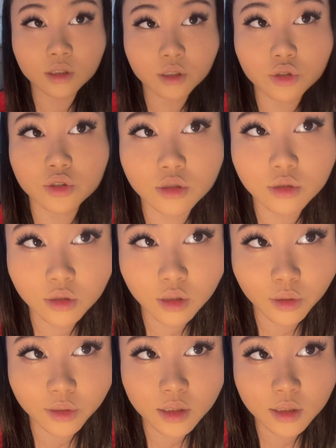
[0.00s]
Here's a little
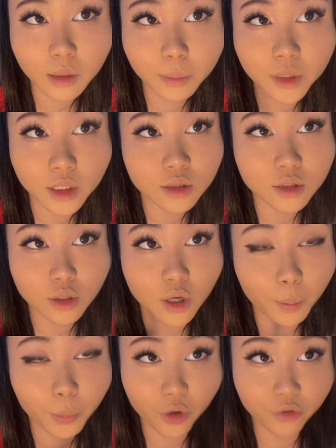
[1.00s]
close up. It's
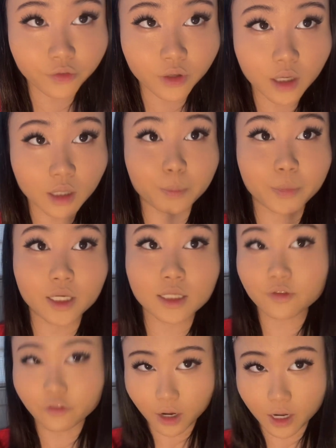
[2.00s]
not perfect, but
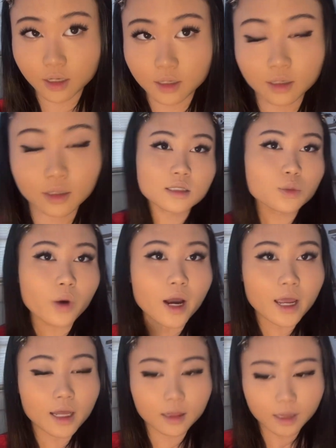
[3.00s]
it's fine. This is why
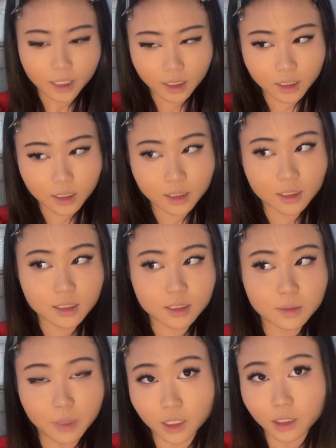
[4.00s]
I like
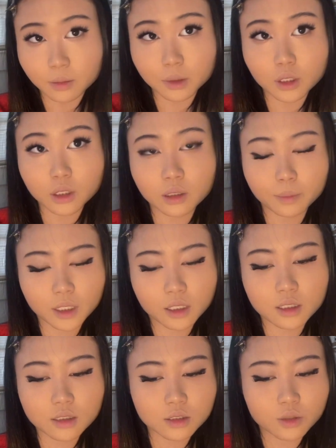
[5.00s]
this makeup look,
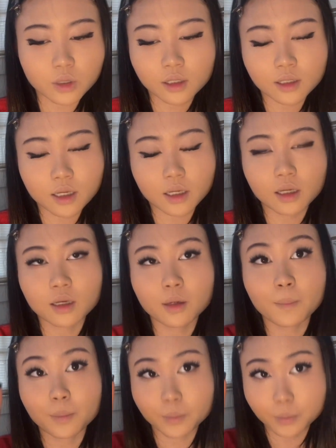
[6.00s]
because you can like
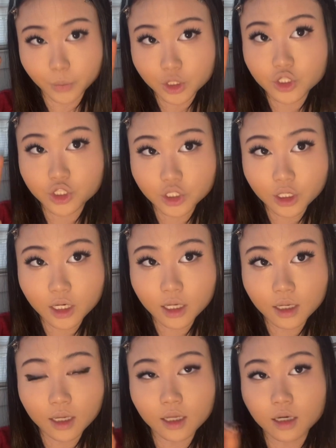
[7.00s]
butcher it
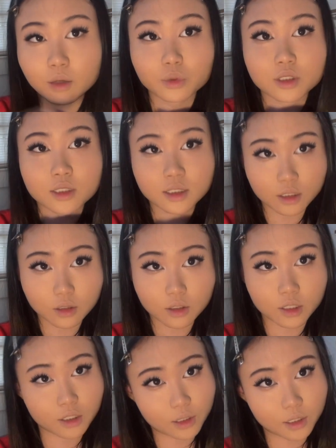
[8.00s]
and it would still
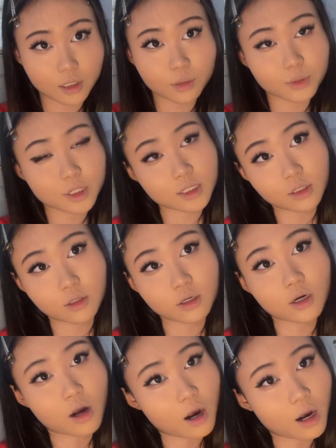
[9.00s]
look good. It would still look
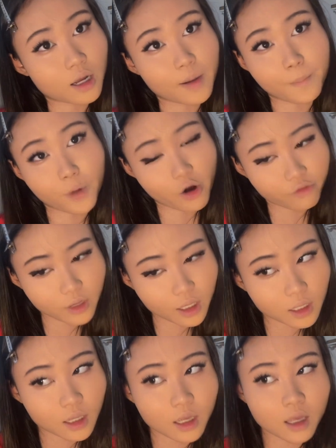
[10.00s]
hot and perfect.